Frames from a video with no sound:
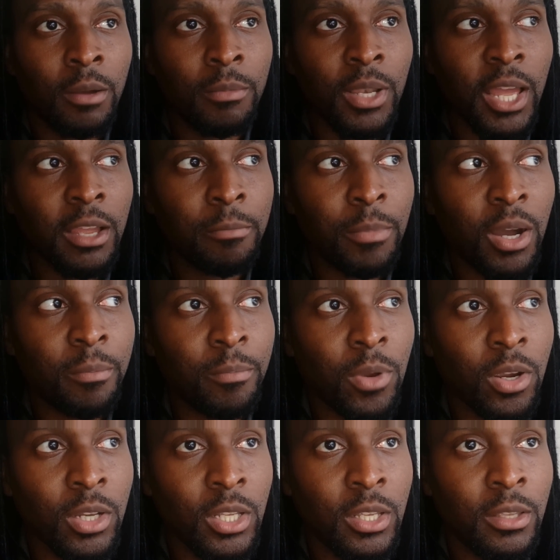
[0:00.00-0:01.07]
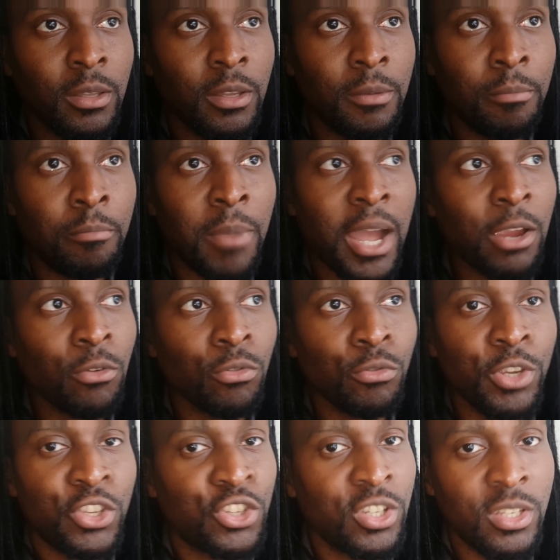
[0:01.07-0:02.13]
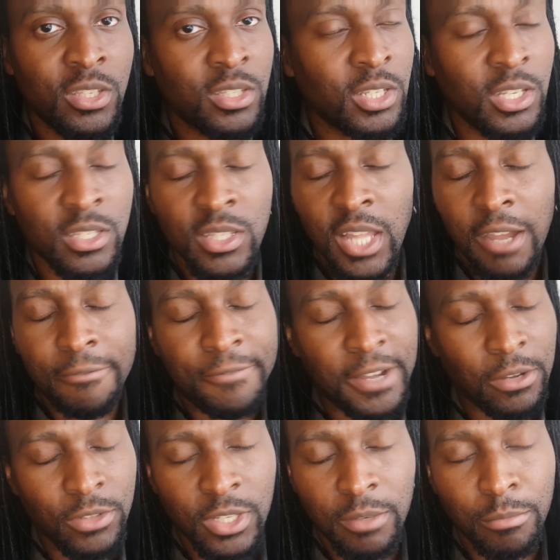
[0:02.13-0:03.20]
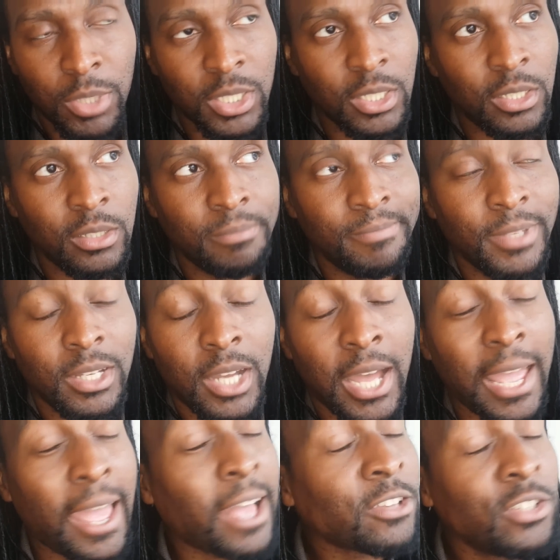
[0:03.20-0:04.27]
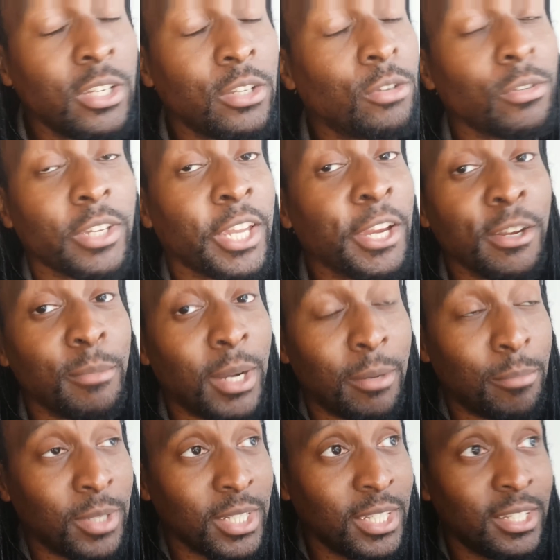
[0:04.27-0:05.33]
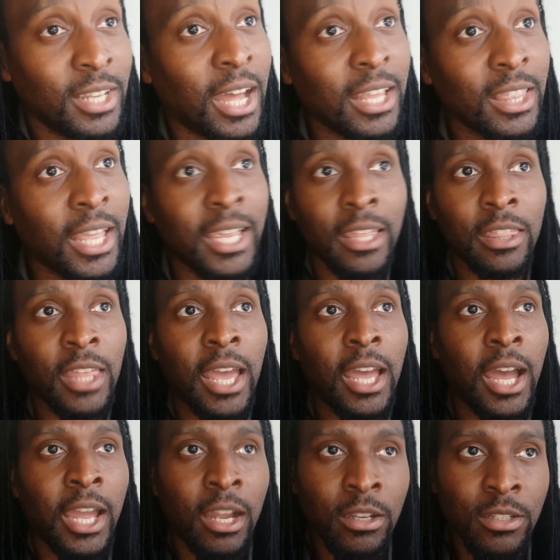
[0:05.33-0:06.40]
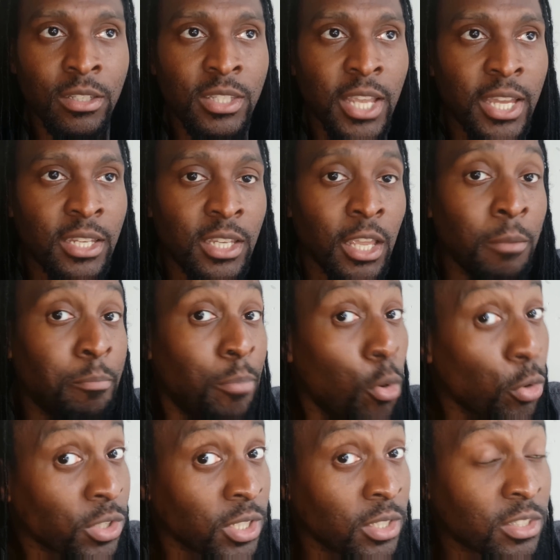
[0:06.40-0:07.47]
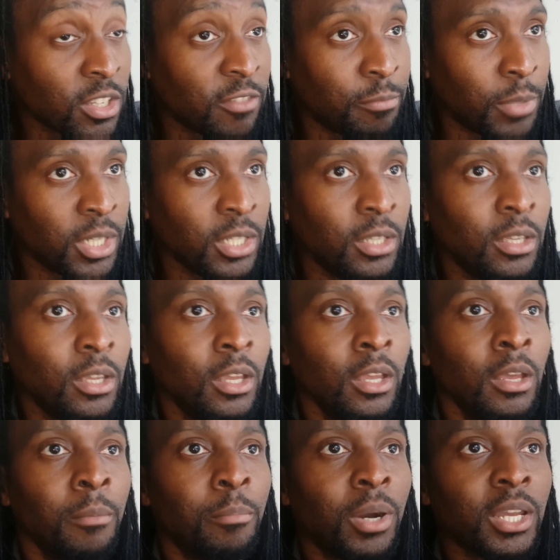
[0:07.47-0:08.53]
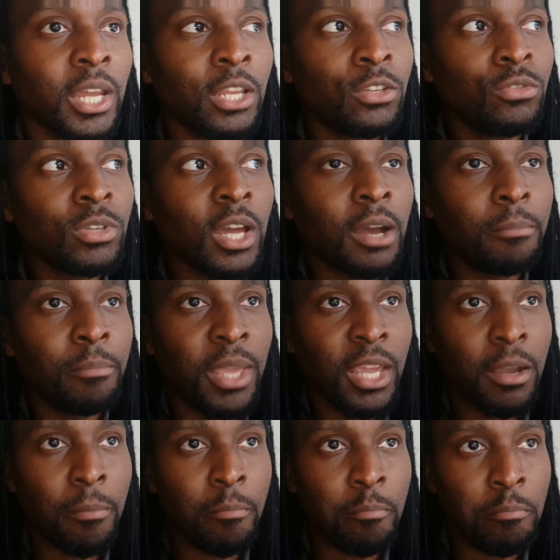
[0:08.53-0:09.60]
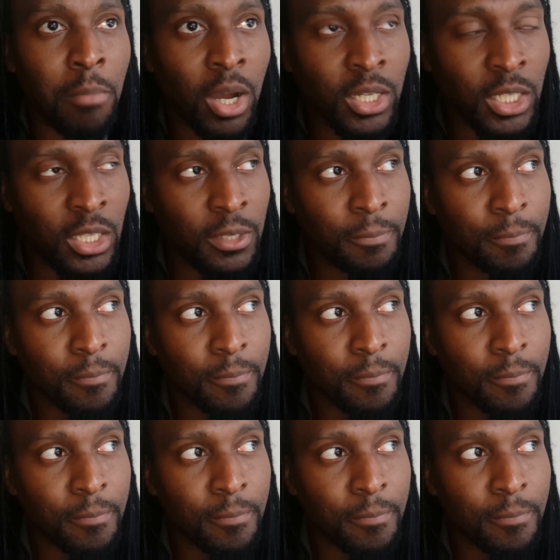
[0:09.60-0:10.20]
Like Bob Marley, my riches is not found in money. I actually don't care about money, not like that. I understand the importance of money, but I do not make money